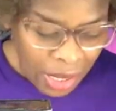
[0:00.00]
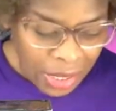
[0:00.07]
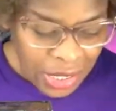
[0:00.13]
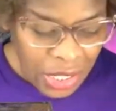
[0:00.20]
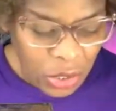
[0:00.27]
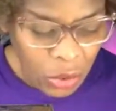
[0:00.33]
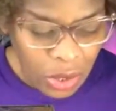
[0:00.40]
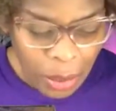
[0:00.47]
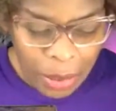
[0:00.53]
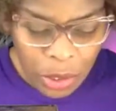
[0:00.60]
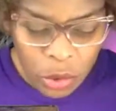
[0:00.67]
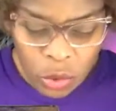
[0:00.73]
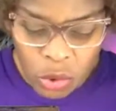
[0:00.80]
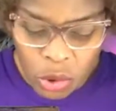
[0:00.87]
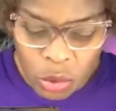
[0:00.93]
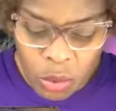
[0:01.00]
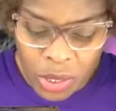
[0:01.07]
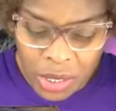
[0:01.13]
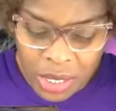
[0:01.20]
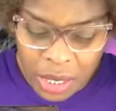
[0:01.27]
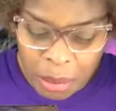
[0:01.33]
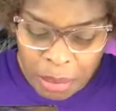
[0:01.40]
So let me do 3
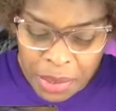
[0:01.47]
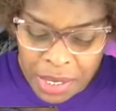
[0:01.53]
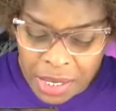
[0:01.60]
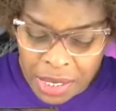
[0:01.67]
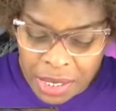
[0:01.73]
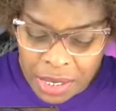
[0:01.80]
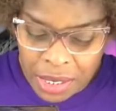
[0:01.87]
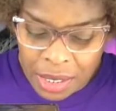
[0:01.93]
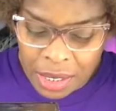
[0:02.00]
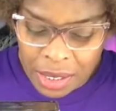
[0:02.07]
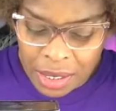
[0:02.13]
dips.